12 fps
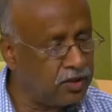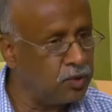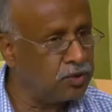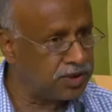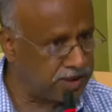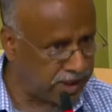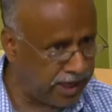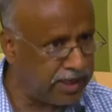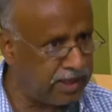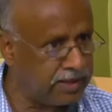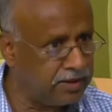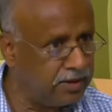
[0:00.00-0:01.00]
to
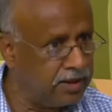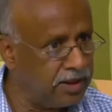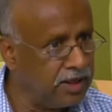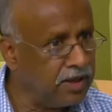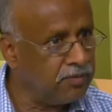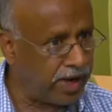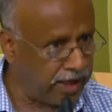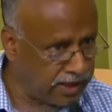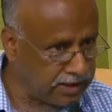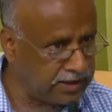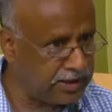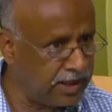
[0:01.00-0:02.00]
send
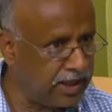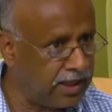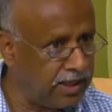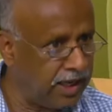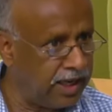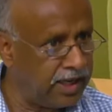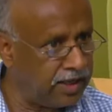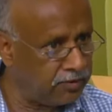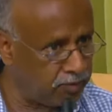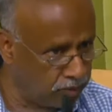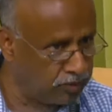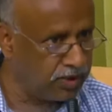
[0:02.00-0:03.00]
financial
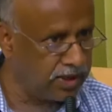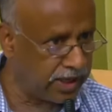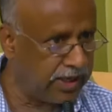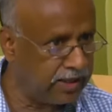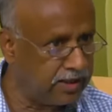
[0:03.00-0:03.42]
and food grants?